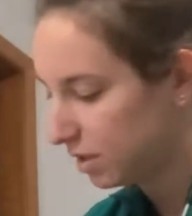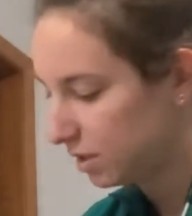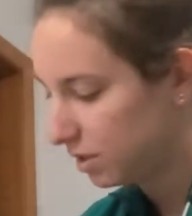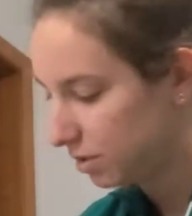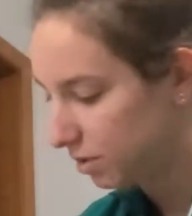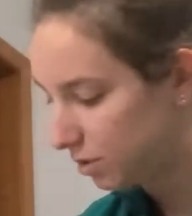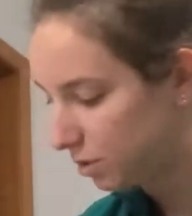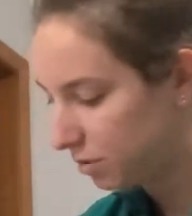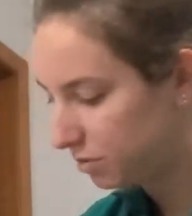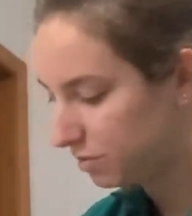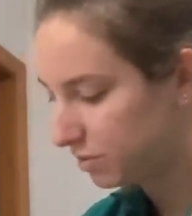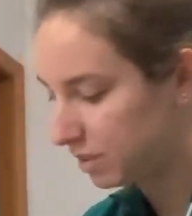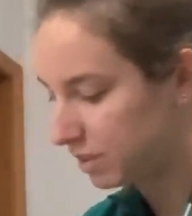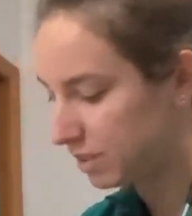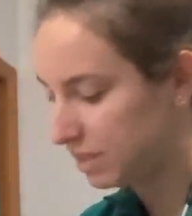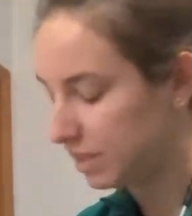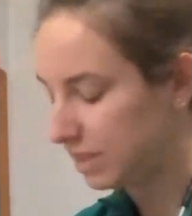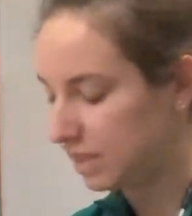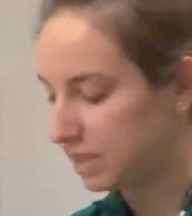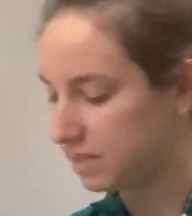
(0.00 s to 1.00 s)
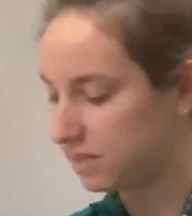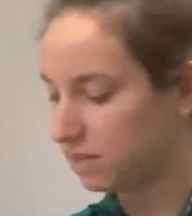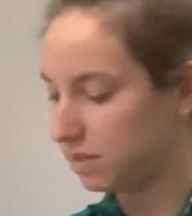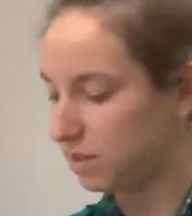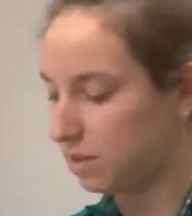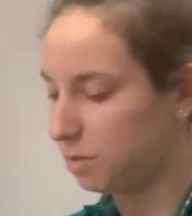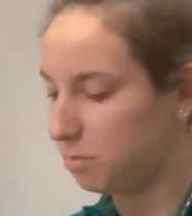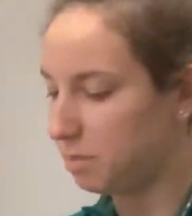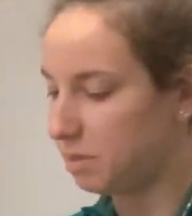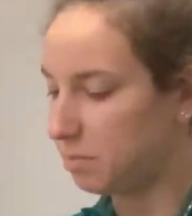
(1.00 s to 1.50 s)
Nova is a
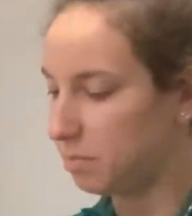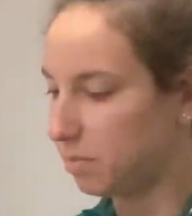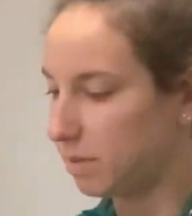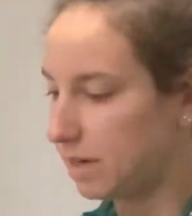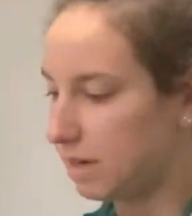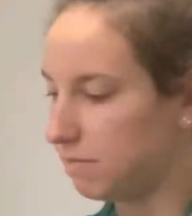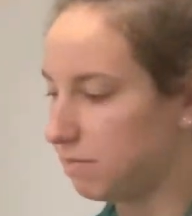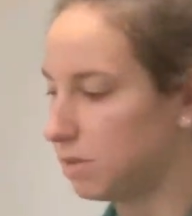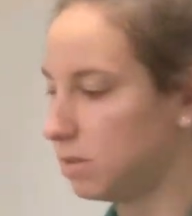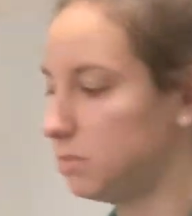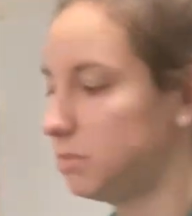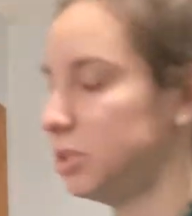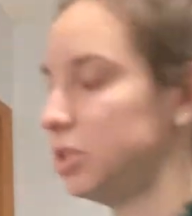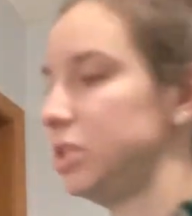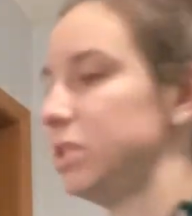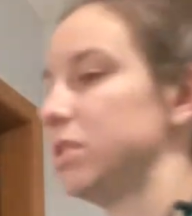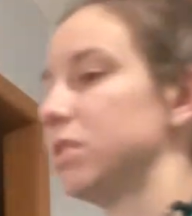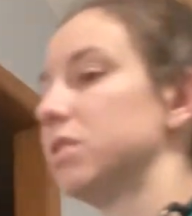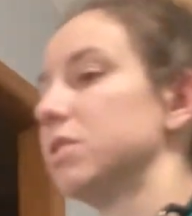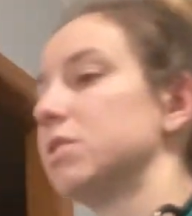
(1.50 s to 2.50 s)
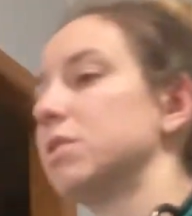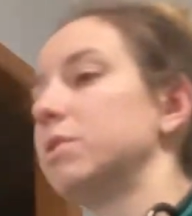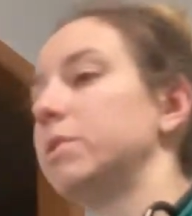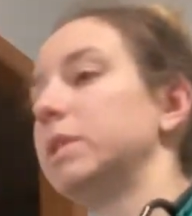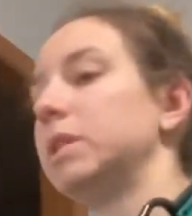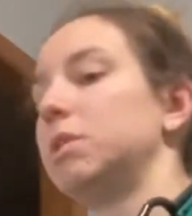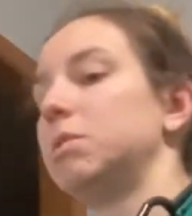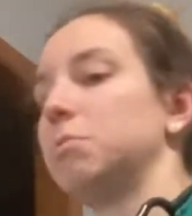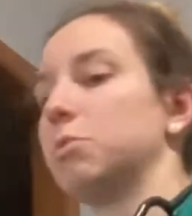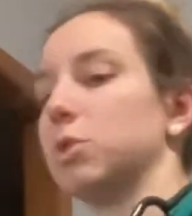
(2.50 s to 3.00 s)
little bit braver, but she's also a
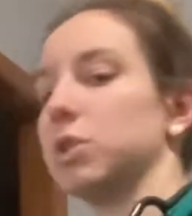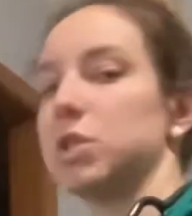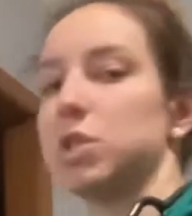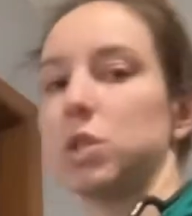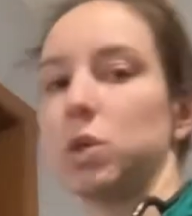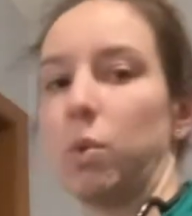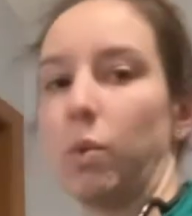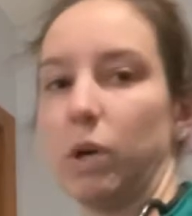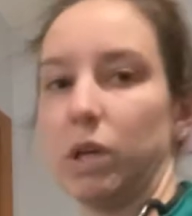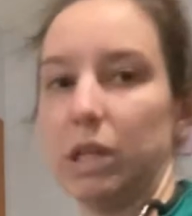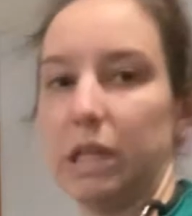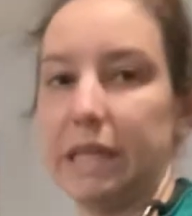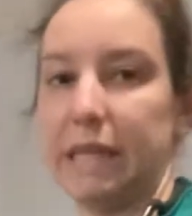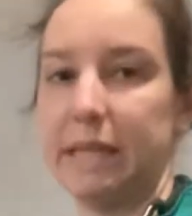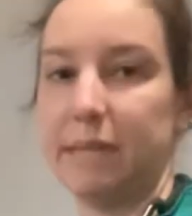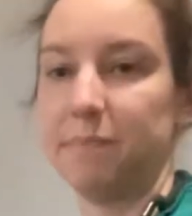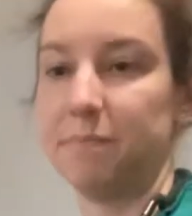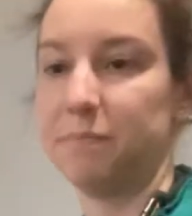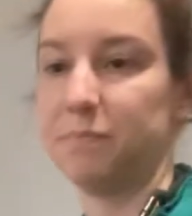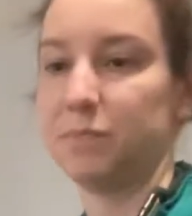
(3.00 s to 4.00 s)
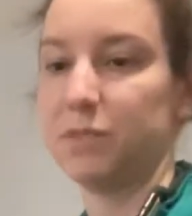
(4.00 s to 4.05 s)
little more squirrely.